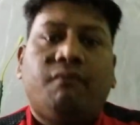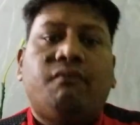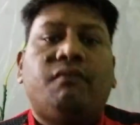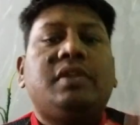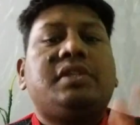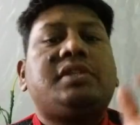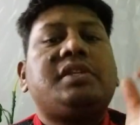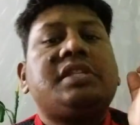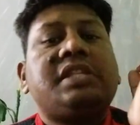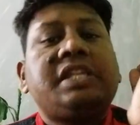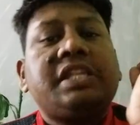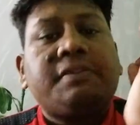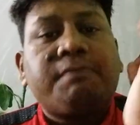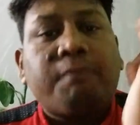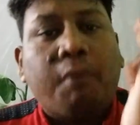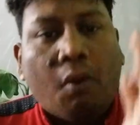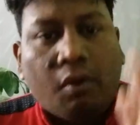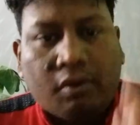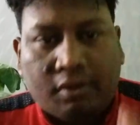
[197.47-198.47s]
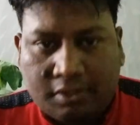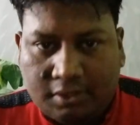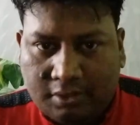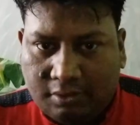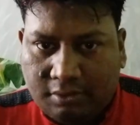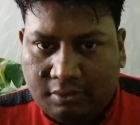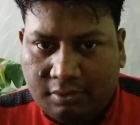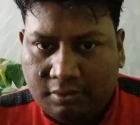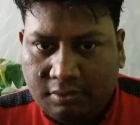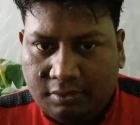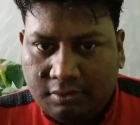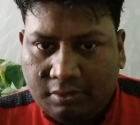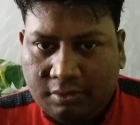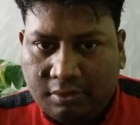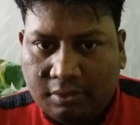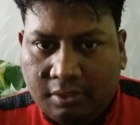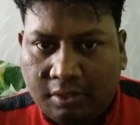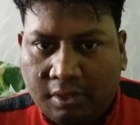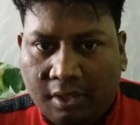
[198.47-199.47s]
which is spoken
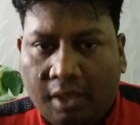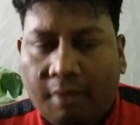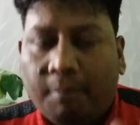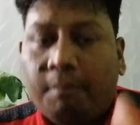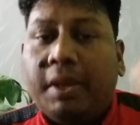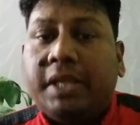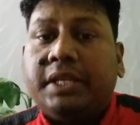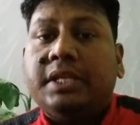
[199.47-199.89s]
by